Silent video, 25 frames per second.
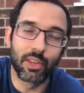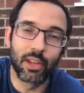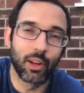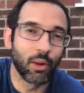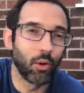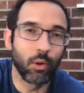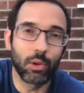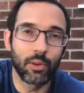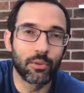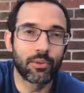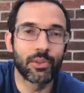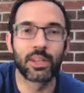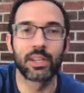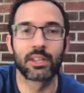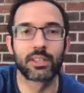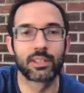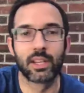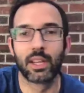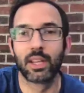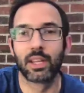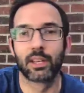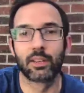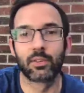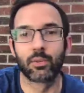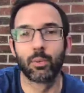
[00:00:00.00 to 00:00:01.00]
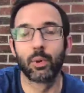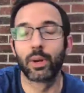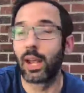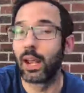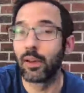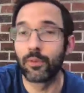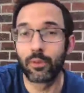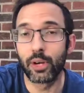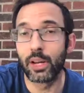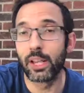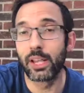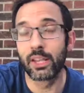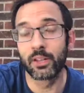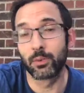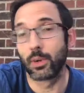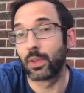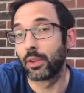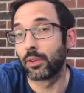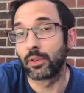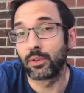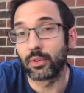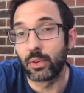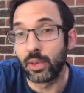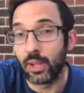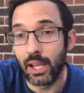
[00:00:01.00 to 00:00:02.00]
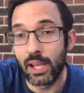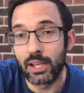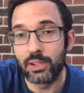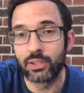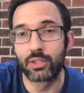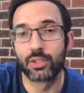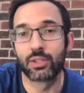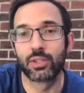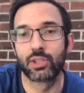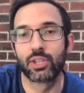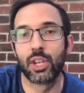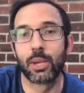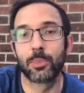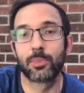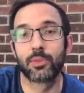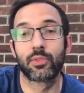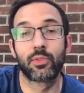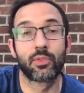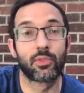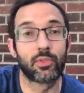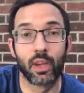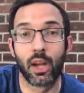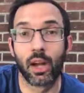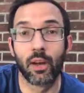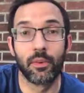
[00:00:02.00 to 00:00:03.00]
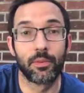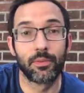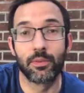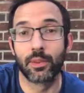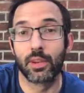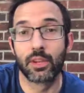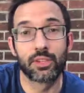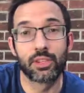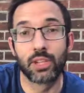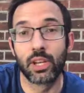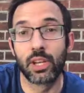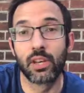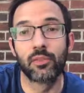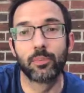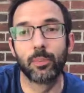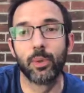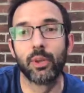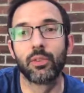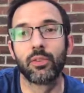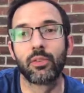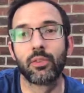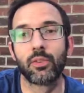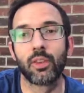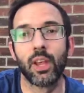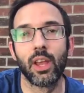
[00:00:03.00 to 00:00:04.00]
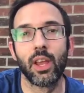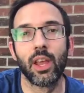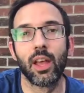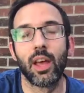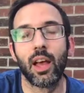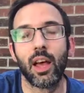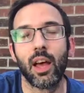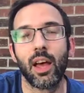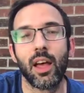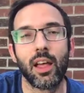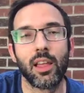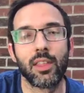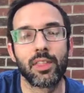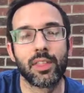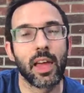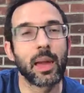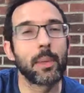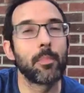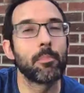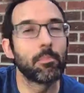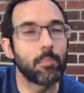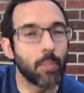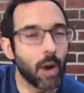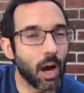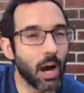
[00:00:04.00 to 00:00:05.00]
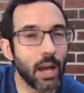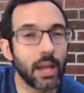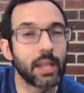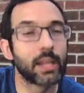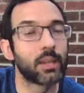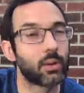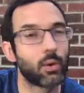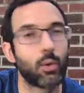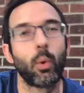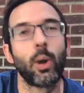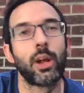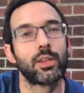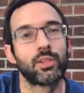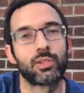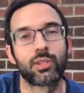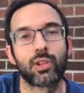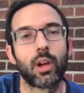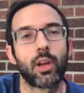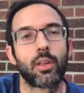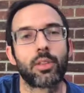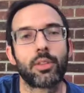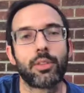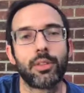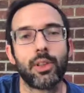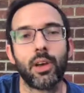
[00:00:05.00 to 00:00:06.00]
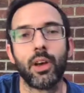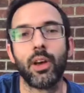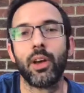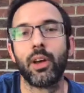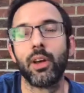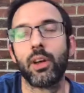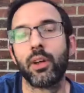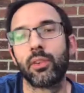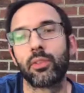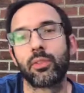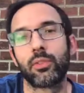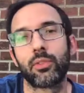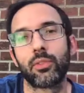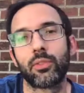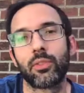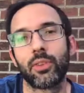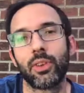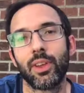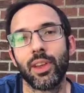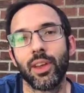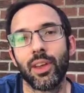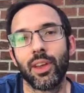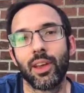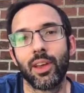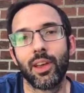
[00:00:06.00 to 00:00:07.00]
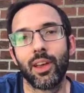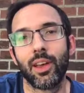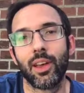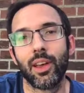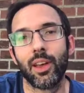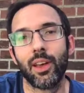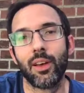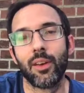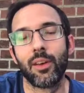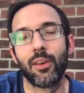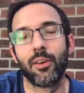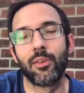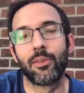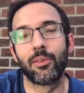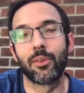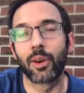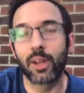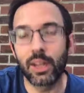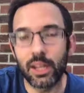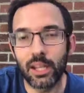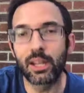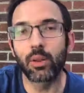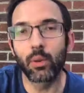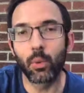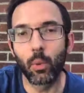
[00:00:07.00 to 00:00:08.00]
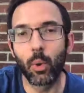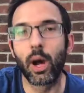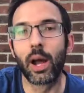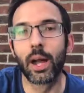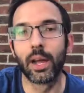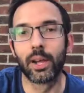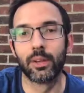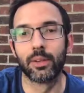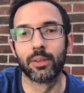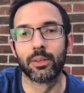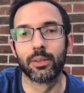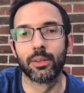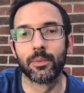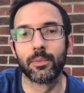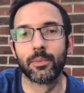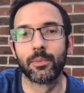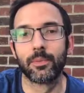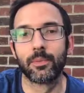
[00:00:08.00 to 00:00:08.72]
that all of these things, whatever it is, whether it's relationships, stuff, achievements, they might quench our thirst uh, for a little while,